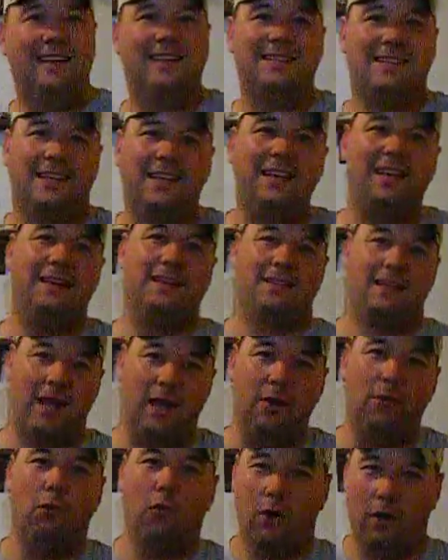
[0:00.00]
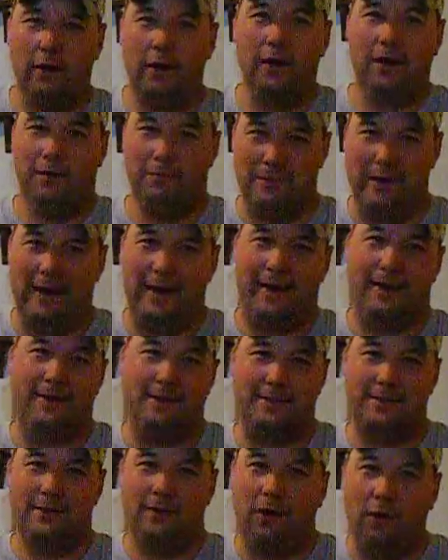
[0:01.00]
this is a working
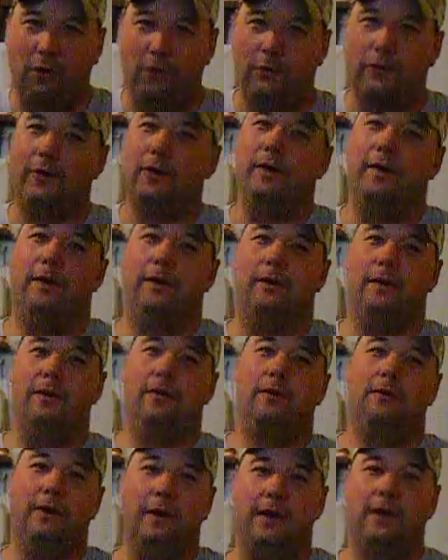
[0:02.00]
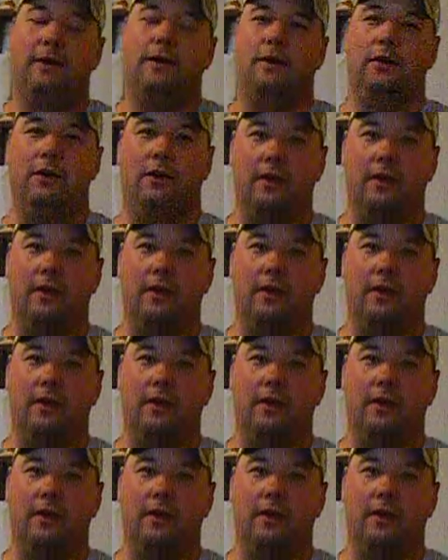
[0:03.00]
man's over-under right here.